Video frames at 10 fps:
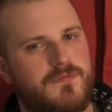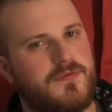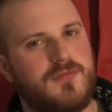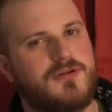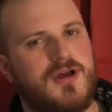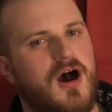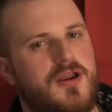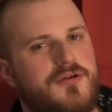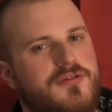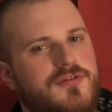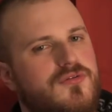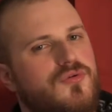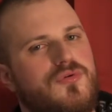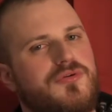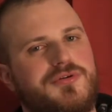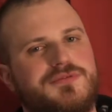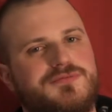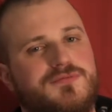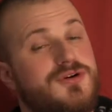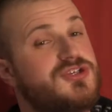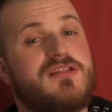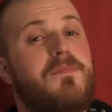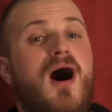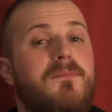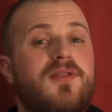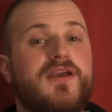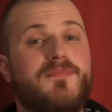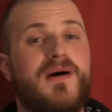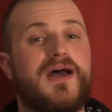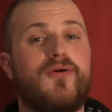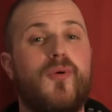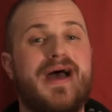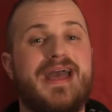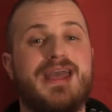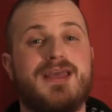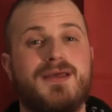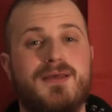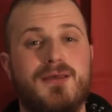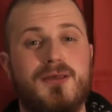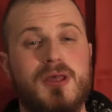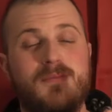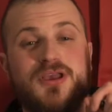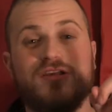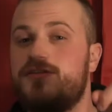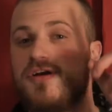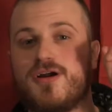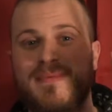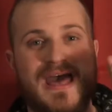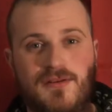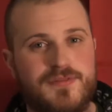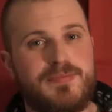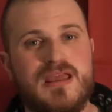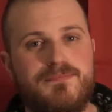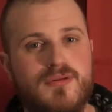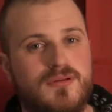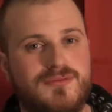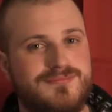from your daughter's school, which is public, by the way, because you're a man of the people,